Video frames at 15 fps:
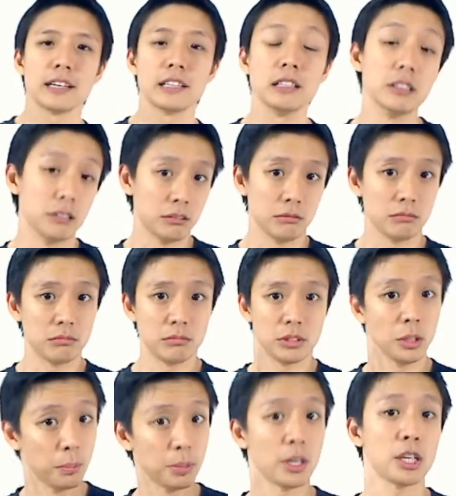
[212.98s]
Look,
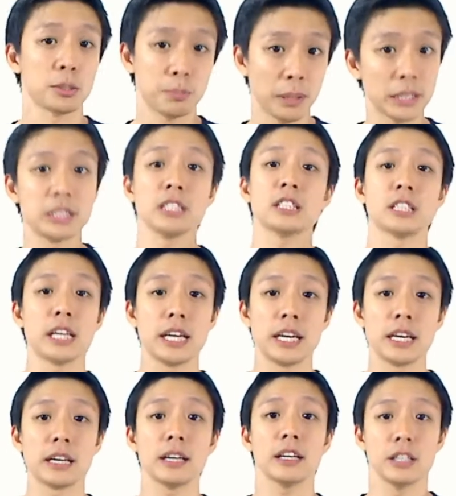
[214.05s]
the prospect is
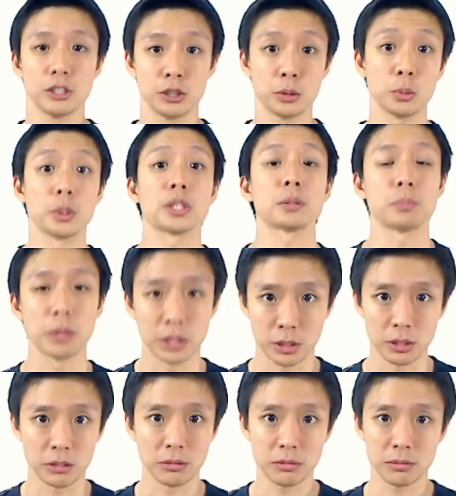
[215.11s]
saying it's too
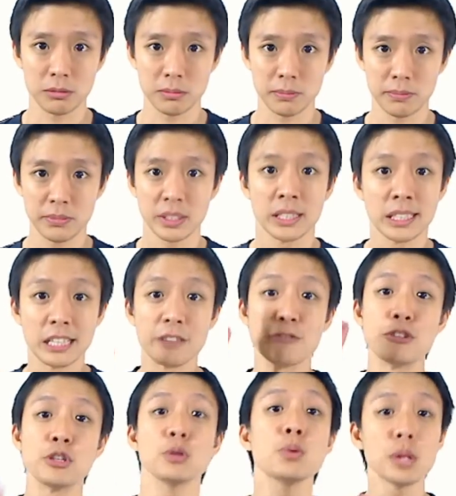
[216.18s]
expensive. If
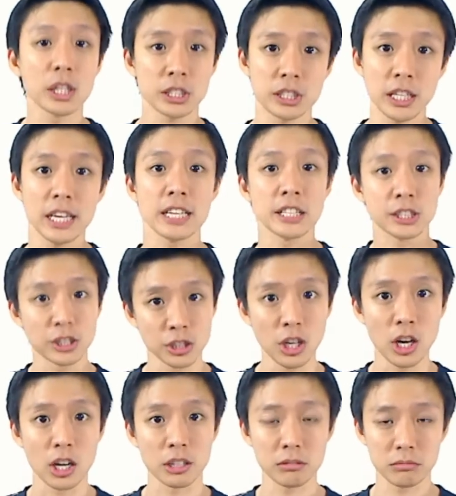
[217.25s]
you are saying it's
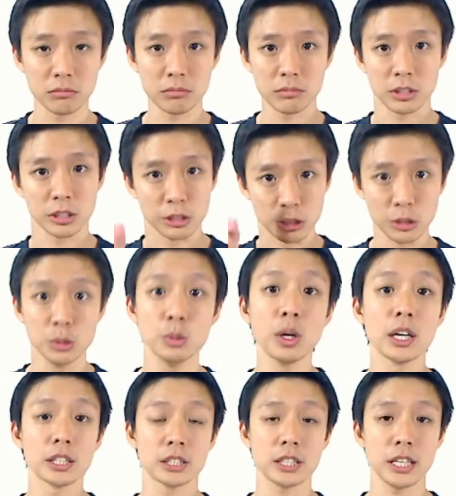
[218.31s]
not, you
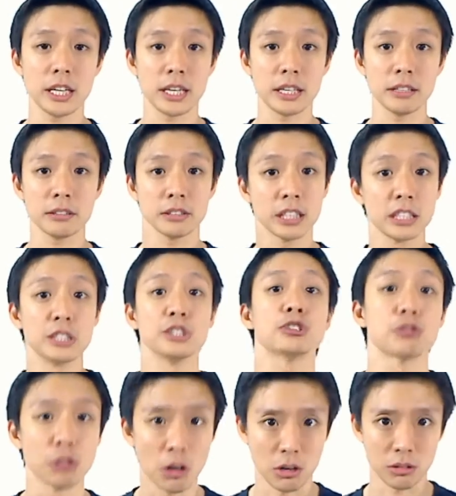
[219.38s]
are saying that he's
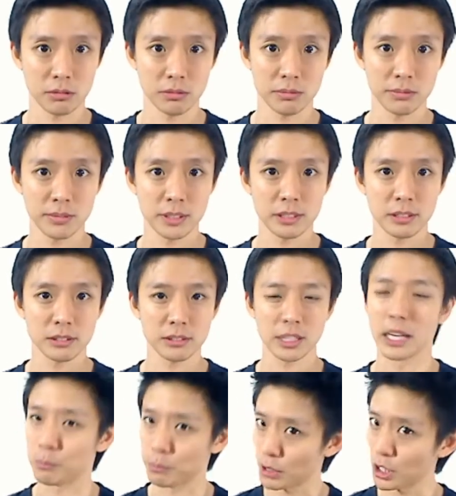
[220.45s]
wrong.
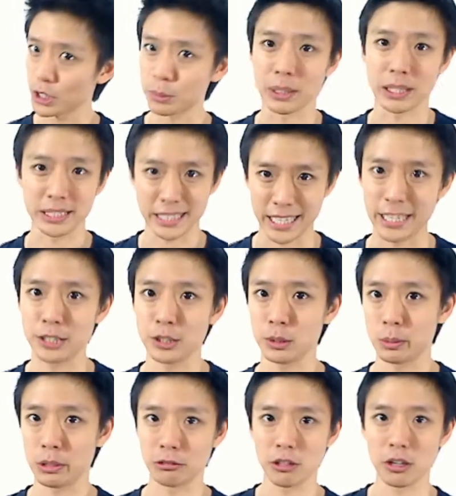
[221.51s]
And prospects hate to
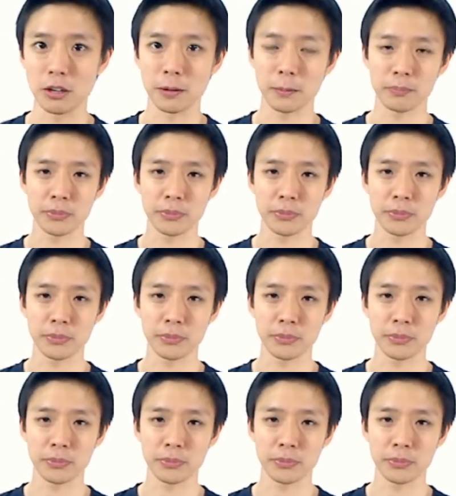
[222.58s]
be wrong.